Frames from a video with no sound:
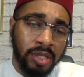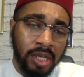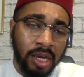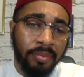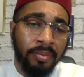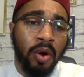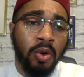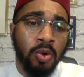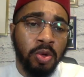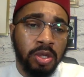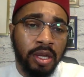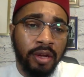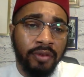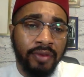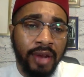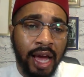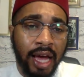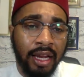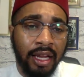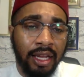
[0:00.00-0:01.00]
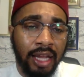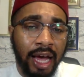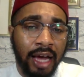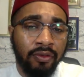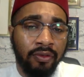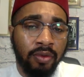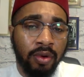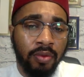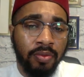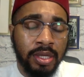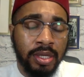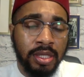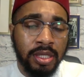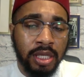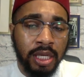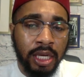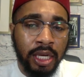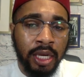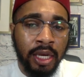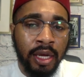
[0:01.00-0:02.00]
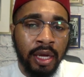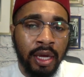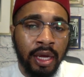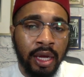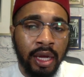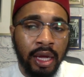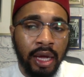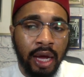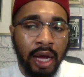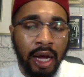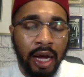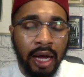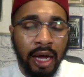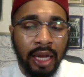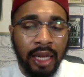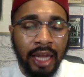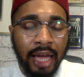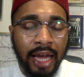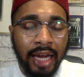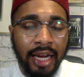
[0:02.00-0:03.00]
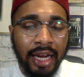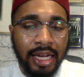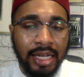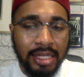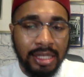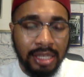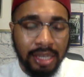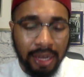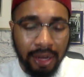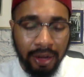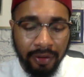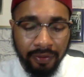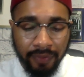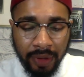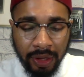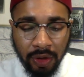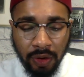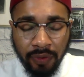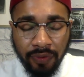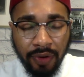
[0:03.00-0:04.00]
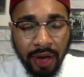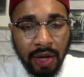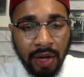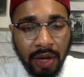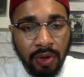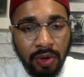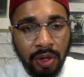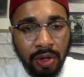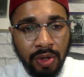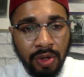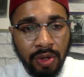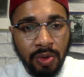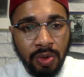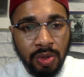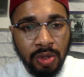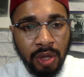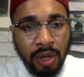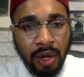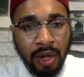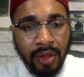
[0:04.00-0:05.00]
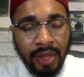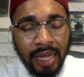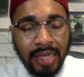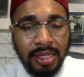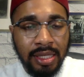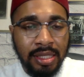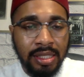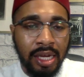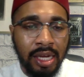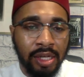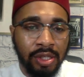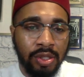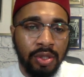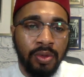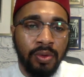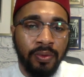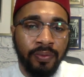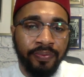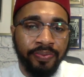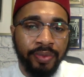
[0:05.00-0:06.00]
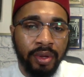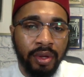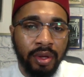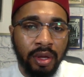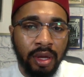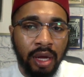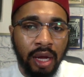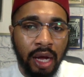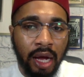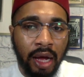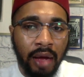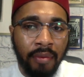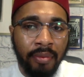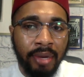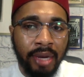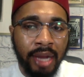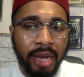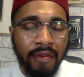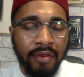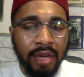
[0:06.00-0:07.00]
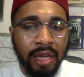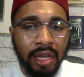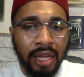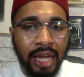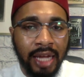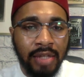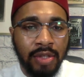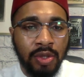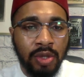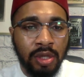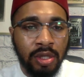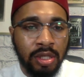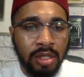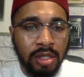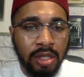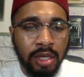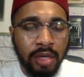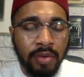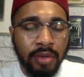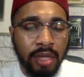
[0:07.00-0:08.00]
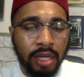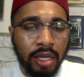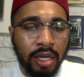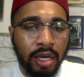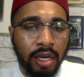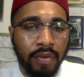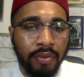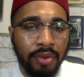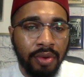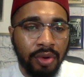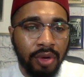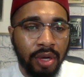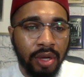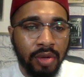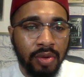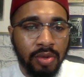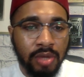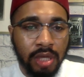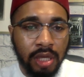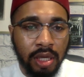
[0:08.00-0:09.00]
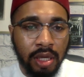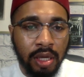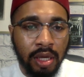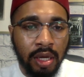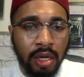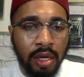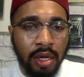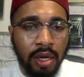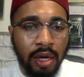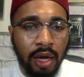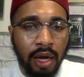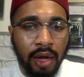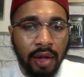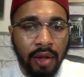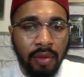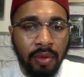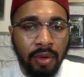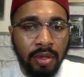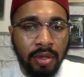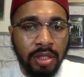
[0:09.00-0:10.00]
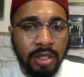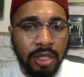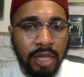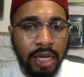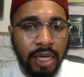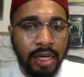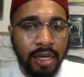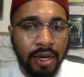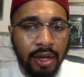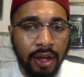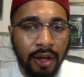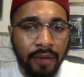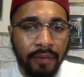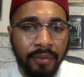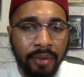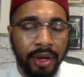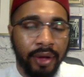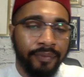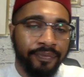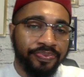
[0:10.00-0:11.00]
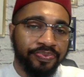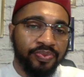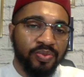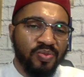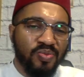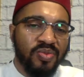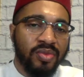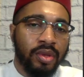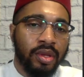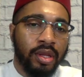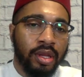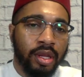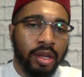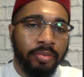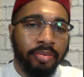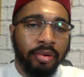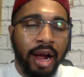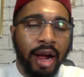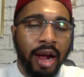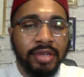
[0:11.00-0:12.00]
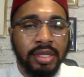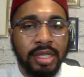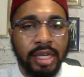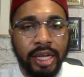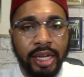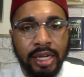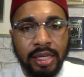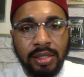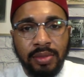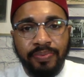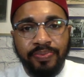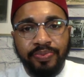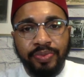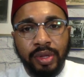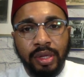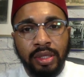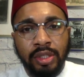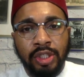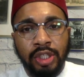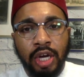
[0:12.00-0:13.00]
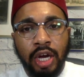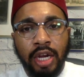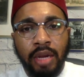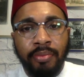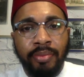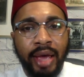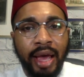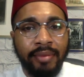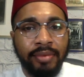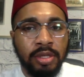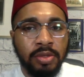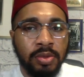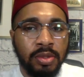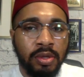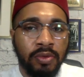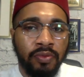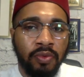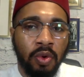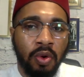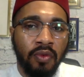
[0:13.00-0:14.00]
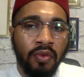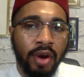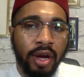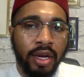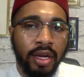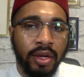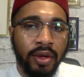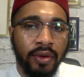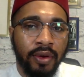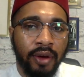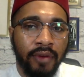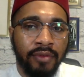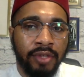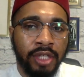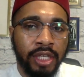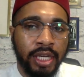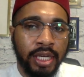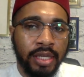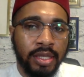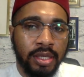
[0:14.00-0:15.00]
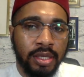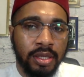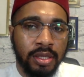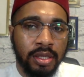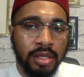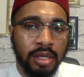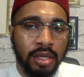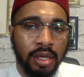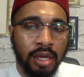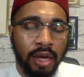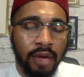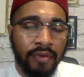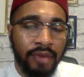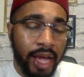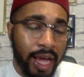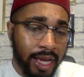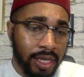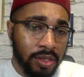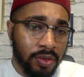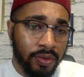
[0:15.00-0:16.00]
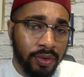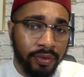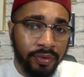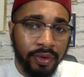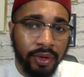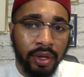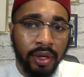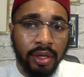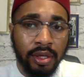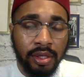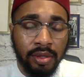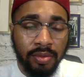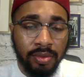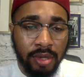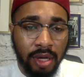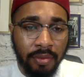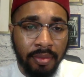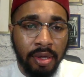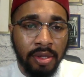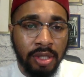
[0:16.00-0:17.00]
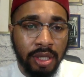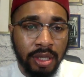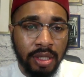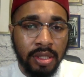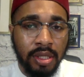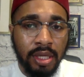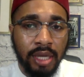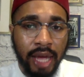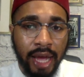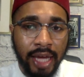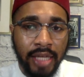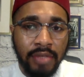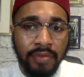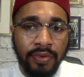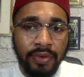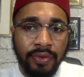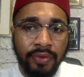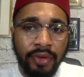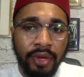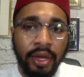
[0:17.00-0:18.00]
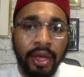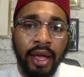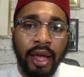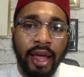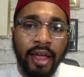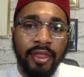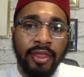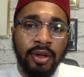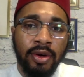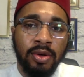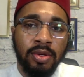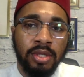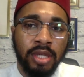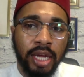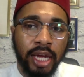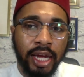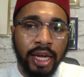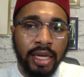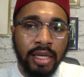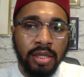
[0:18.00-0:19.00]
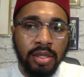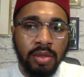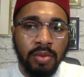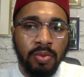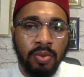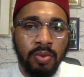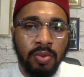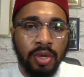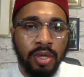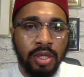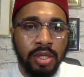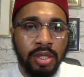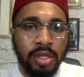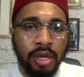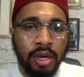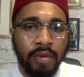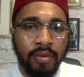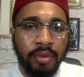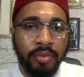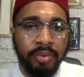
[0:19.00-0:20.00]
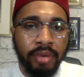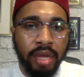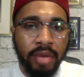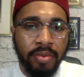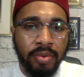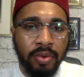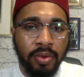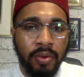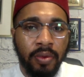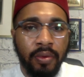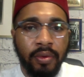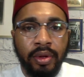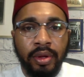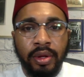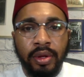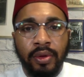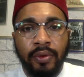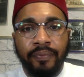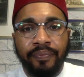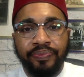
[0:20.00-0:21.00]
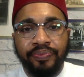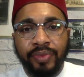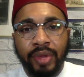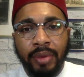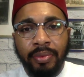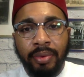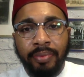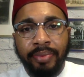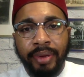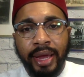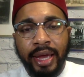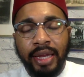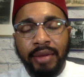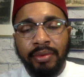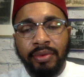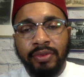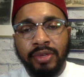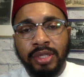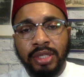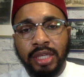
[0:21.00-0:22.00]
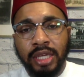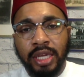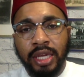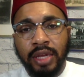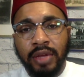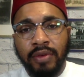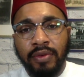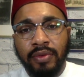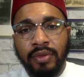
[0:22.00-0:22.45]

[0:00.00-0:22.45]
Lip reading: most, if not a lot of what we see, a lot of that stuff that you find on the news, that's intentional. But nevertheless, you can just look within your community, you see the worst is yet to come. But the prophet says, John the Baptist was the forerunner of Jesus of Nazareth, talking about Jesus of Nazareth, in those days to warn and stir up the people and prepare them to receive